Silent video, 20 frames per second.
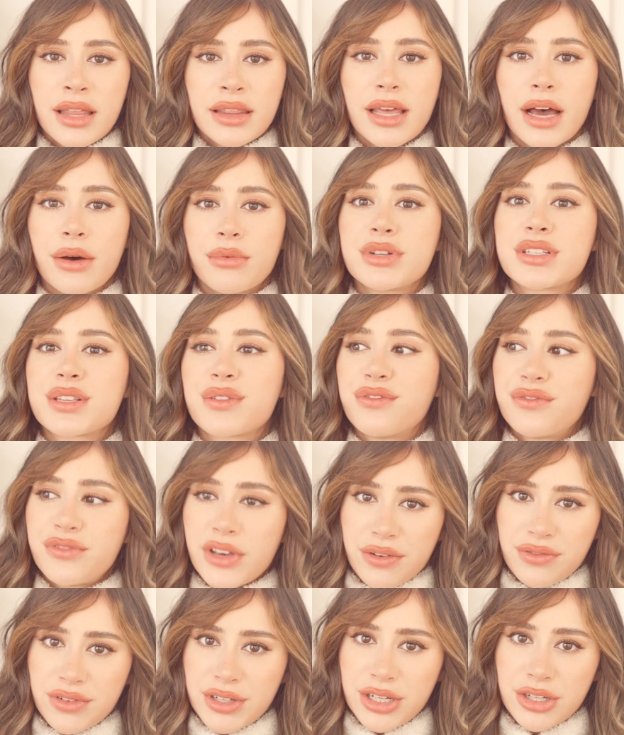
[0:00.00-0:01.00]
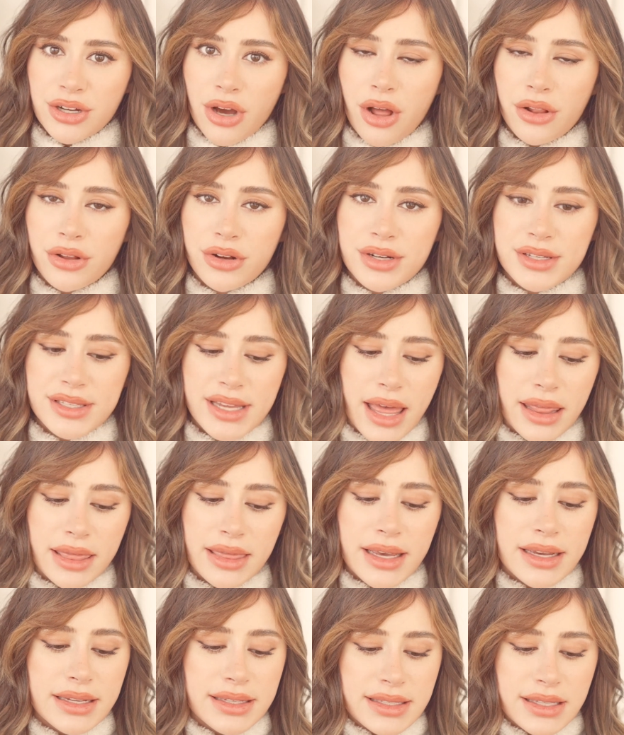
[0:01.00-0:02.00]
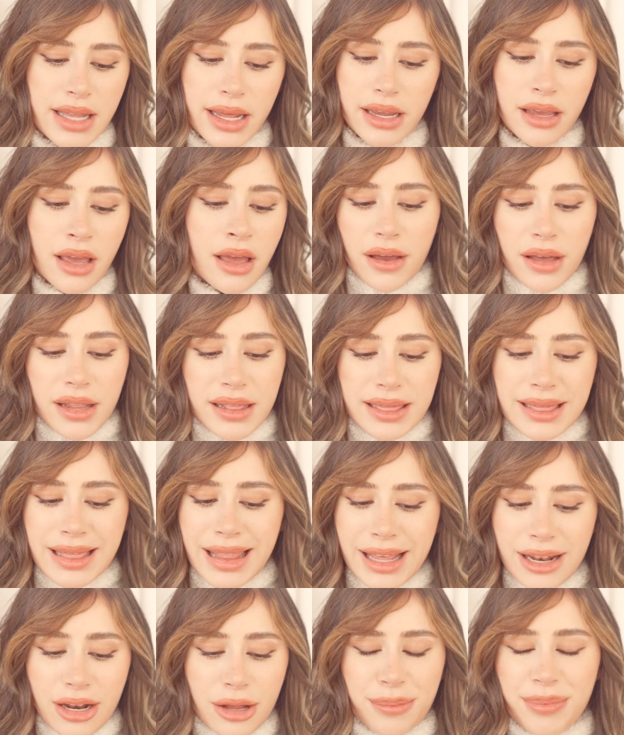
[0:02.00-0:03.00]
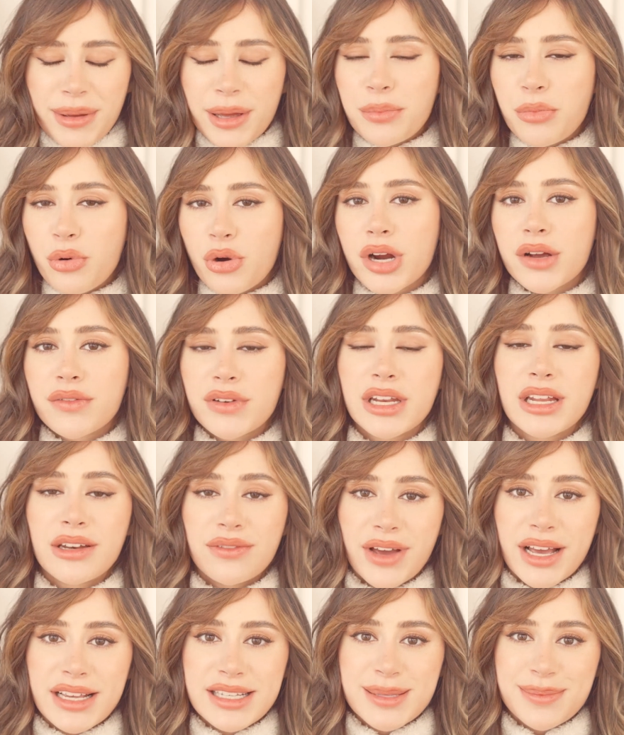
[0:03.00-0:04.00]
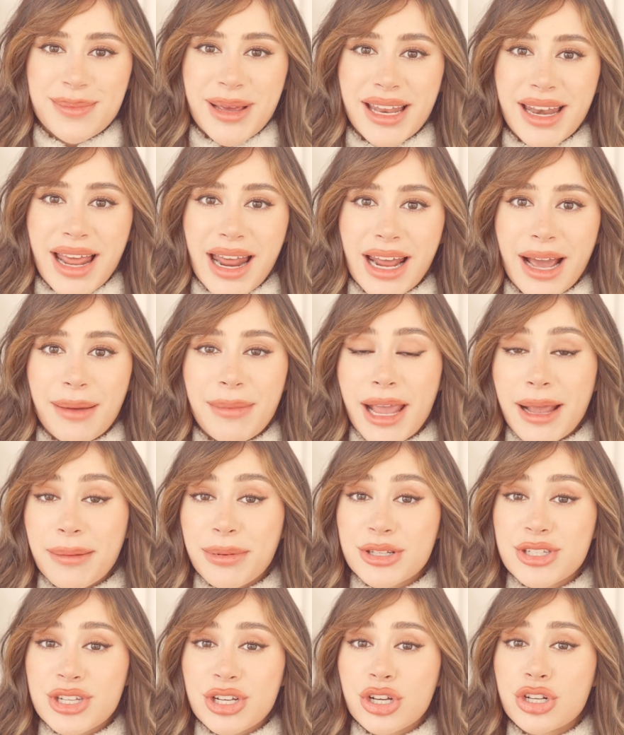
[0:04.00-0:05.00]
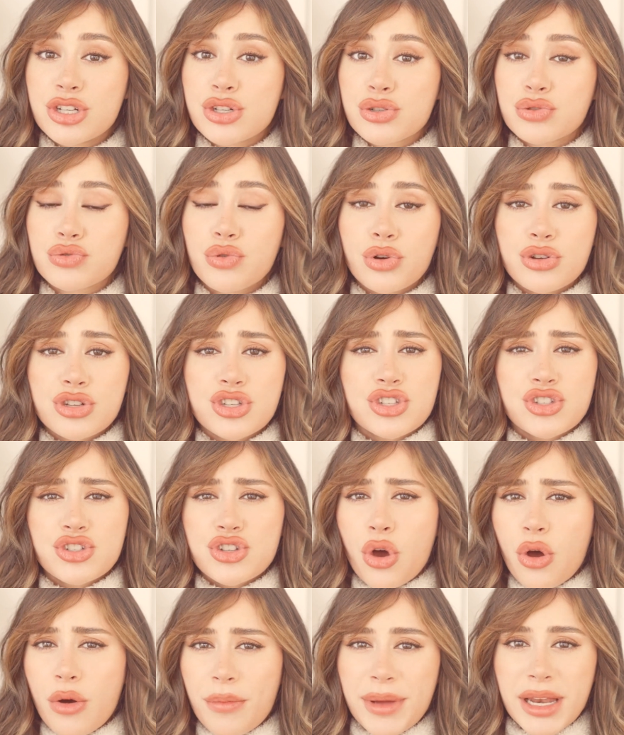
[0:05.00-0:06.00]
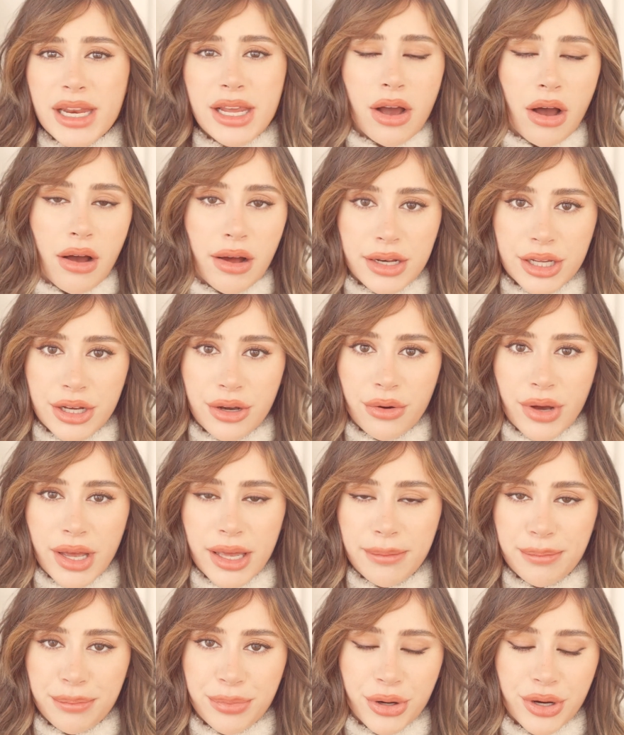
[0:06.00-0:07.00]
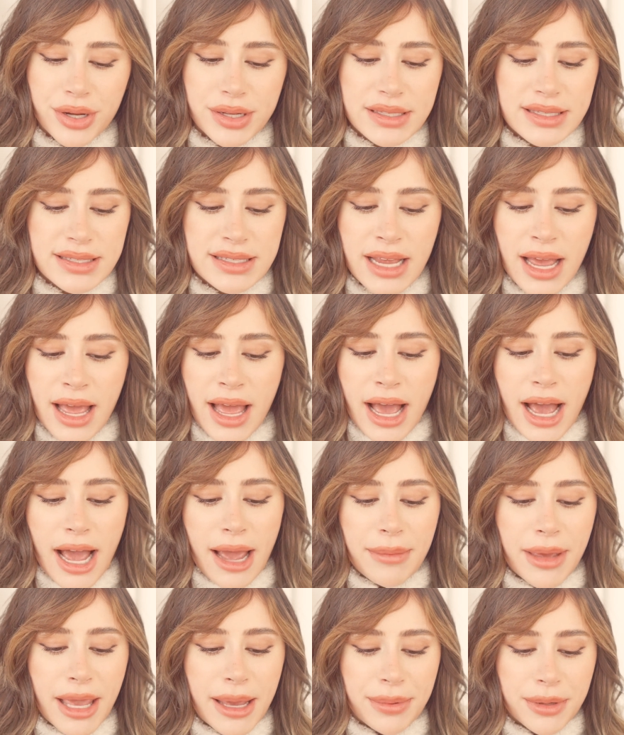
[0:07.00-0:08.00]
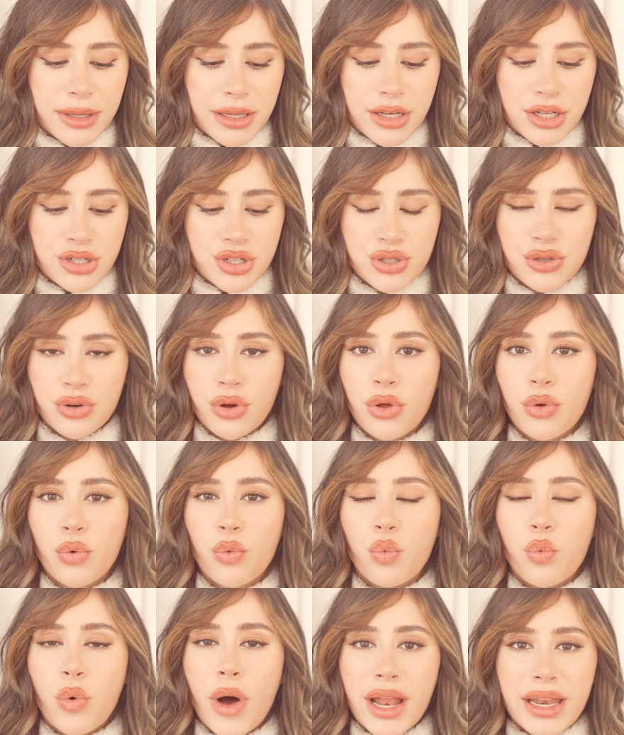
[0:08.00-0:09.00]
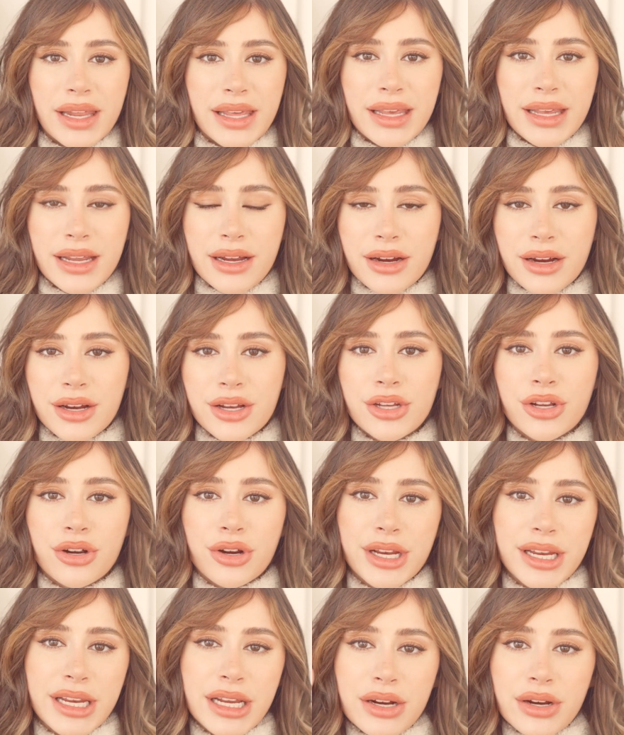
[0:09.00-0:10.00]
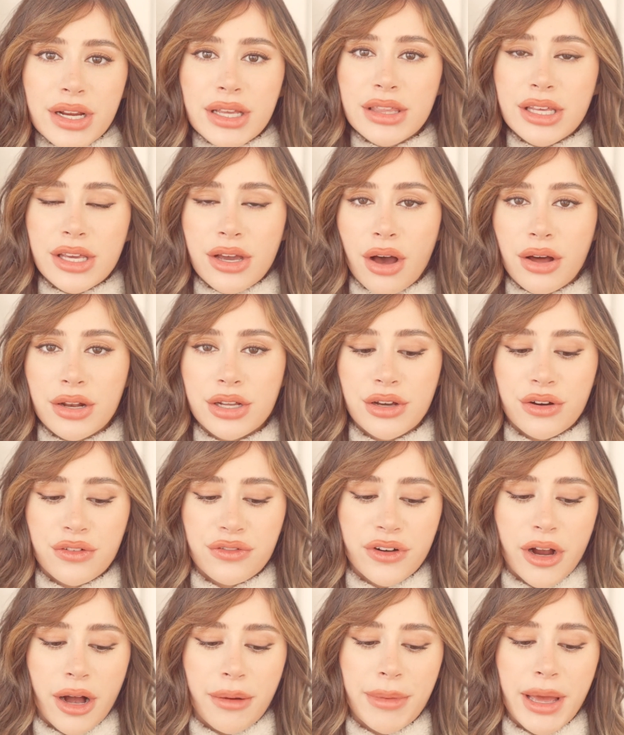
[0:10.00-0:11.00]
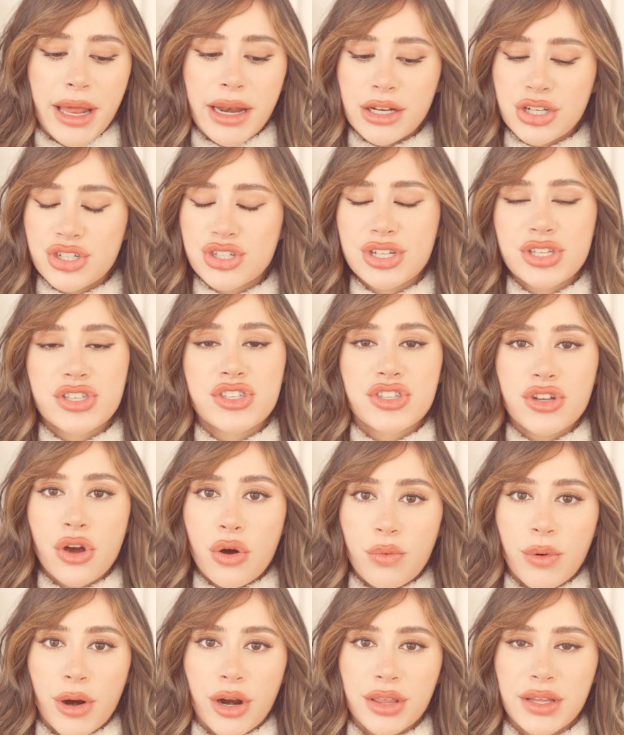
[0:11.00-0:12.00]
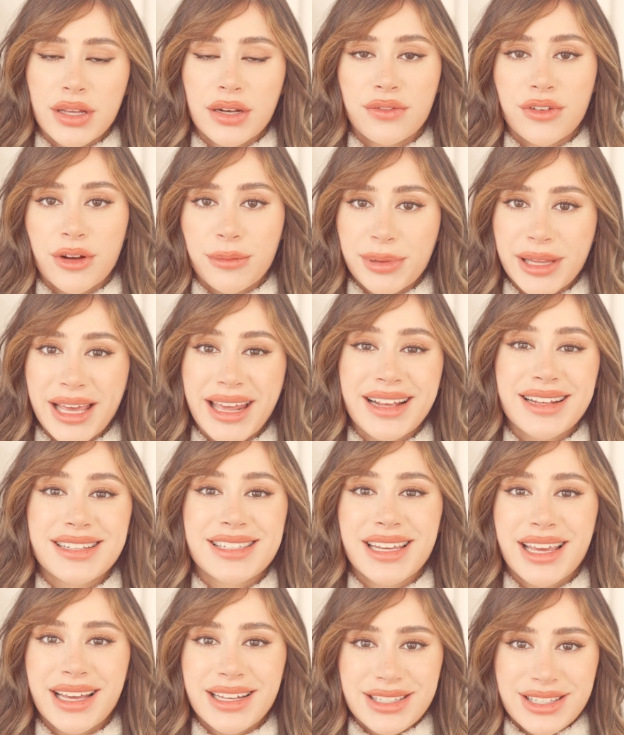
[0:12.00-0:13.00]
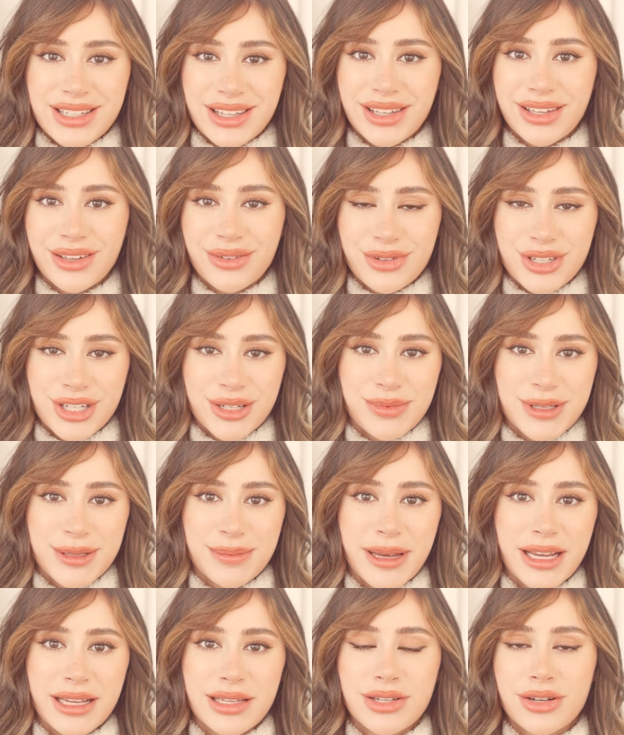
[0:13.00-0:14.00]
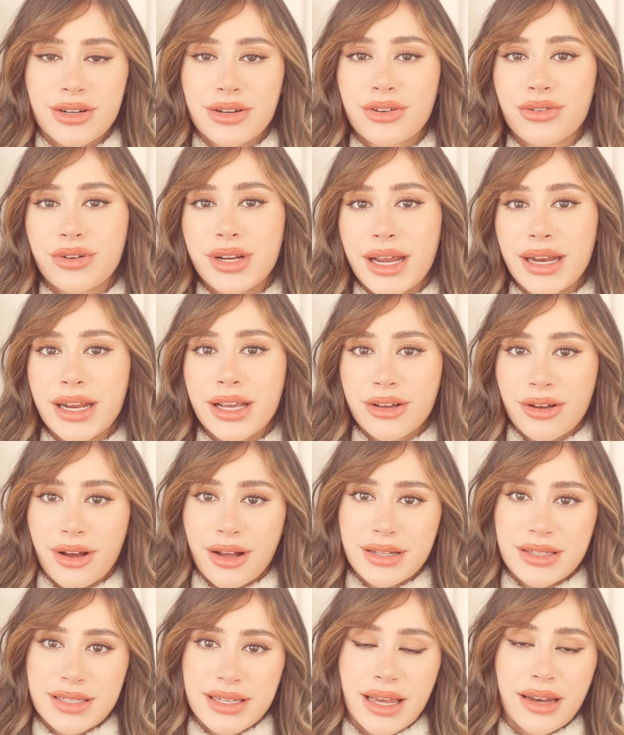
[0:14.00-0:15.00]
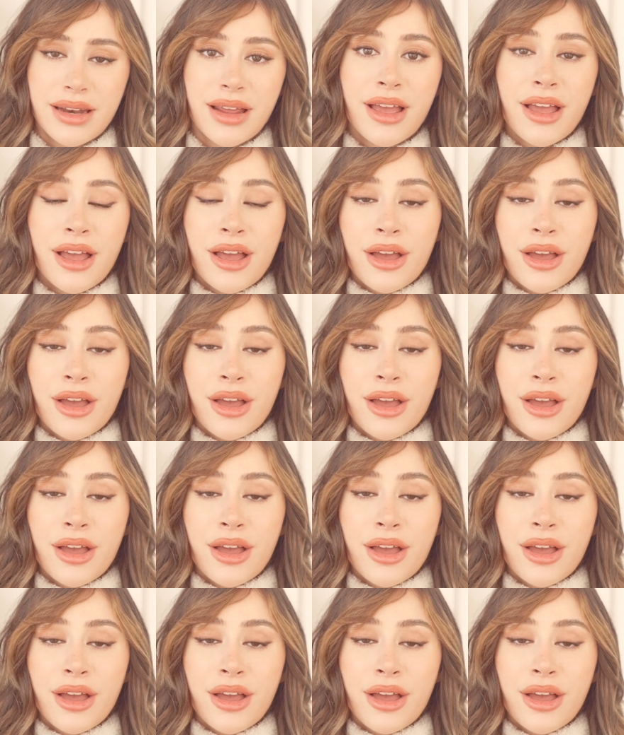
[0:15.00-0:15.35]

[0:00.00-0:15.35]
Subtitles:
That was $50. And this, like, a little bit more of an investment, and I'm able to control so many audio inputs. I'm able to control what ear you're hearing the audio from, and it's just so worth it if you're planning to get into the YouTube space or creating content